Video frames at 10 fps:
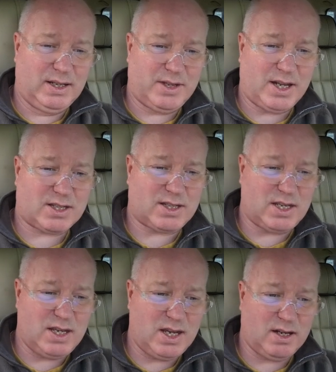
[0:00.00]
That's the
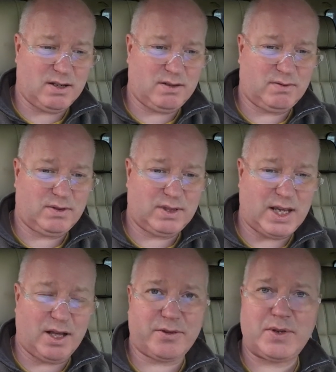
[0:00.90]
year. The
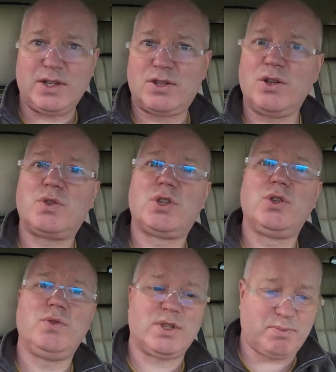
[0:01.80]

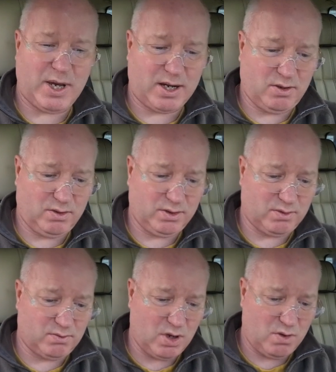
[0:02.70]
L322 is back on
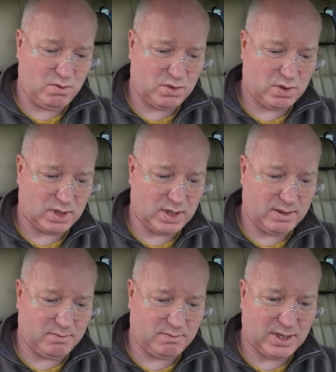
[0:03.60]
the roads,
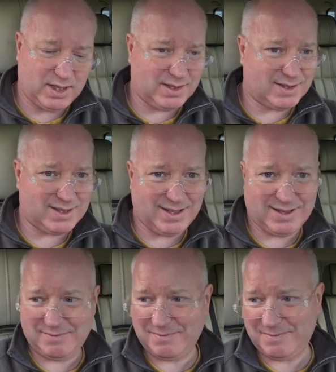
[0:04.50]
and
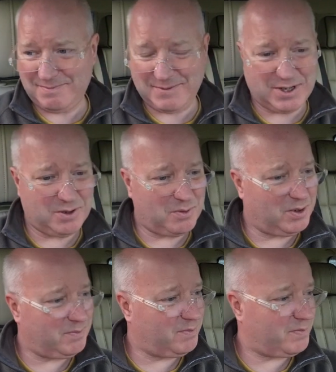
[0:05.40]
you know
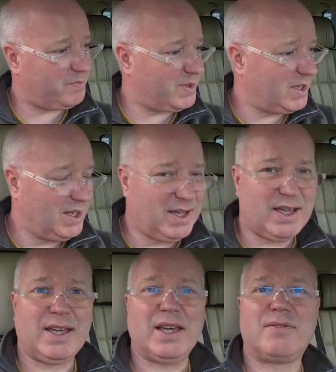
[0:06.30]
what?
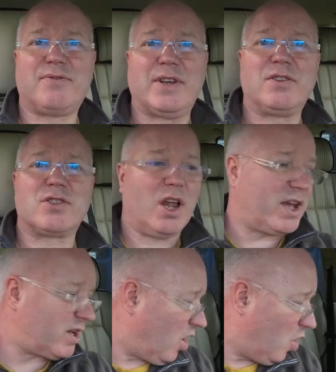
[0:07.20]
It feels
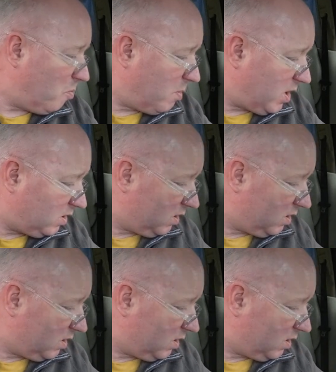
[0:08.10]
like home.